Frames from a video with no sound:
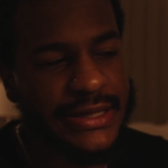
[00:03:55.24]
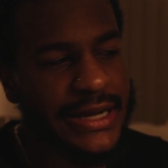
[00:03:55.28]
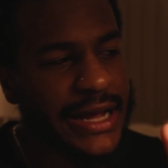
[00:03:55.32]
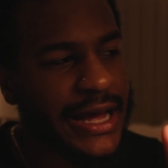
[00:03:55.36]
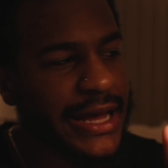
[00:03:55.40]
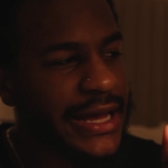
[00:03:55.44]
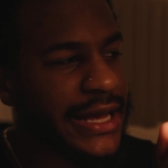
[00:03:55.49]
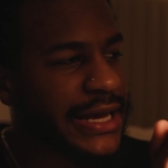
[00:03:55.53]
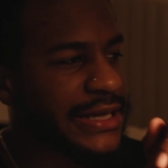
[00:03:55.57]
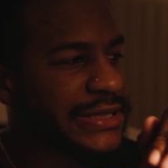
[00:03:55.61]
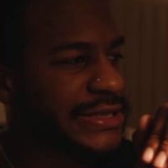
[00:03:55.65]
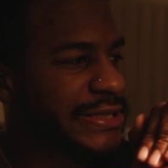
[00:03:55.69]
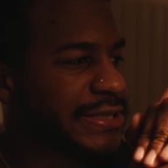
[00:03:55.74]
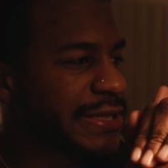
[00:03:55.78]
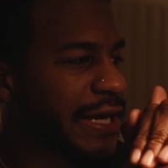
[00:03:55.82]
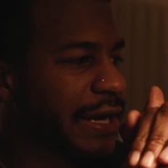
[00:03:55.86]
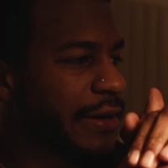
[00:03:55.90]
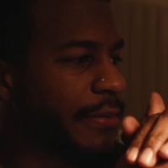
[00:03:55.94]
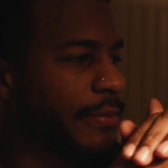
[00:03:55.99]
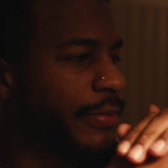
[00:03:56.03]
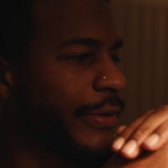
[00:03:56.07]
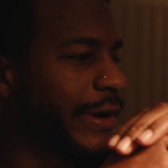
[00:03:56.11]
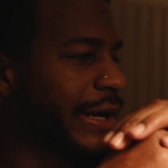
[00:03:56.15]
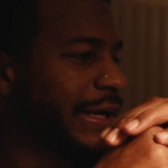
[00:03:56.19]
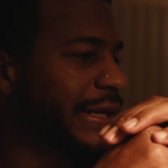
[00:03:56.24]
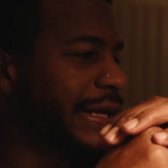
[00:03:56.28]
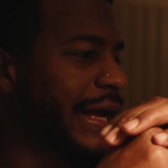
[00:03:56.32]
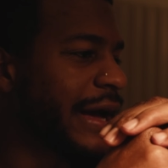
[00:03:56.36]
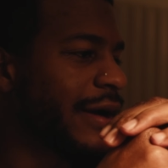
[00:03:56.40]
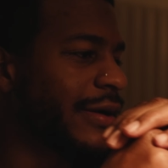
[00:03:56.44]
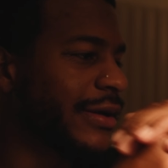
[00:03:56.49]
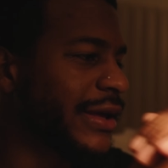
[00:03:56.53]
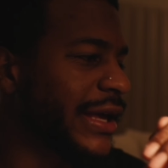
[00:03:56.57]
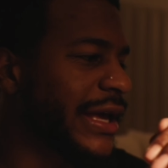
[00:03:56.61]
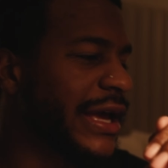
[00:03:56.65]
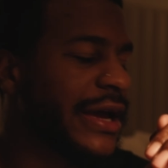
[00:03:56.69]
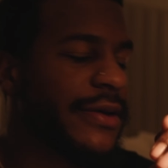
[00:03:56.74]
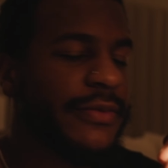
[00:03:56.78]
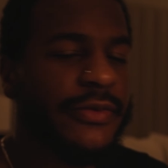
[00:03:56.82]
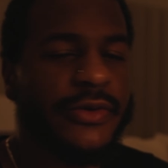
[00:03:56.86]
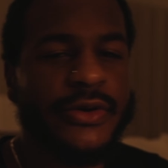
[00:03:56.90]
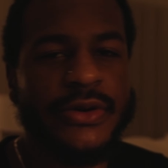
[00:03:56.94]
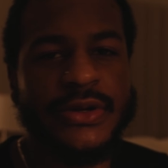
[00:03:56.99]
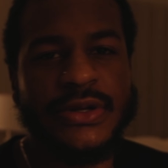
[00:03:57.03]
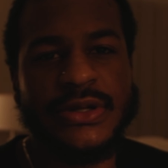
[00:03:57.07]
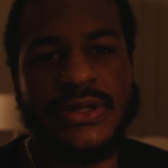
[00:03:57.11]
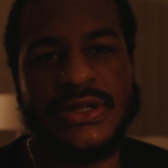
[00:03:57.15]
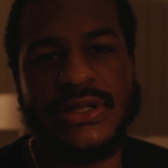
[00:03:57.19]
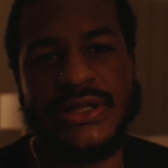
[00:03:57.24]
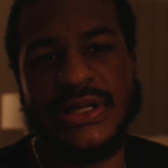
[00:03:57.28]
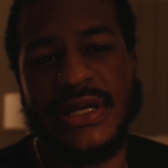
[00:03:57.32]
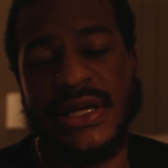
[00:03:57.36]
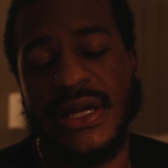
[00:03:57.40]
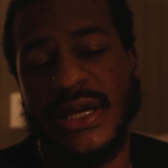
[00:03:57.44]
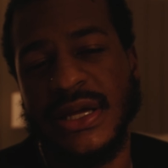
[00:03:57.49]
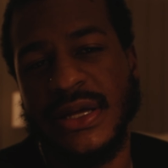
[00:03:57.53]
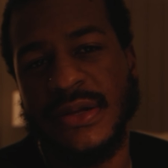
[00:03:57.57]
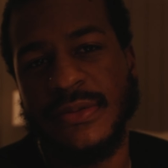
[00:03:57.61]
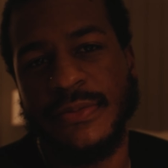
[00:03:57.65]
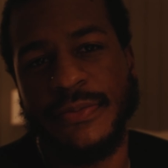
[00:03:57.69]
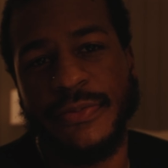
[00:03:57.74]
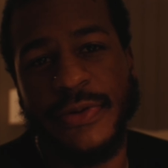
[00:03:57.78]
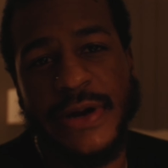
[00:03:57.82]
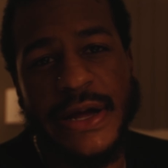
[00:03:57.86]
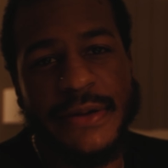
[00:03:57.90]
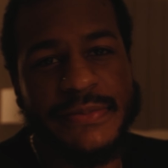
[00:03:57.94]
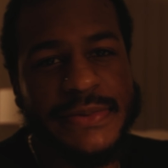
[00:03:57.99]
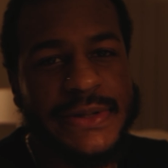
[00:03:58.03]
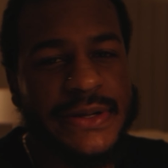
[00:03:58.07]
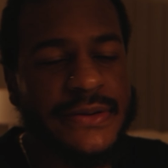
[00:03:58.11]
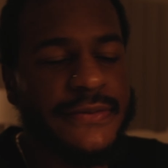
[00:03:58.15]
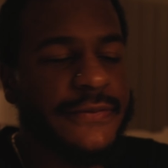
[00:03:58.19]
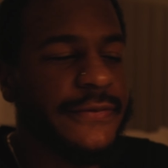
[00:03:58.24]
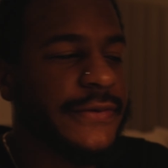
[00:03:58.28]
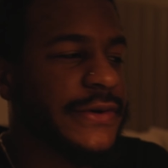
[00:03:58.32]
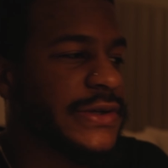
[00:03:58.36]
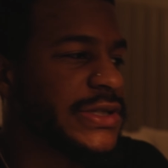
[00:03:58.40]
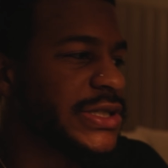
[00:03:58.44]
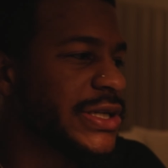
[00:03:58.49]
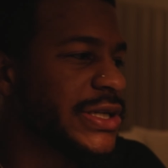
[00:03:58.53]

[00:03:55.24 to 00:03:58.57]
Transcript: of the night, I just gotta break down cameras and prep them for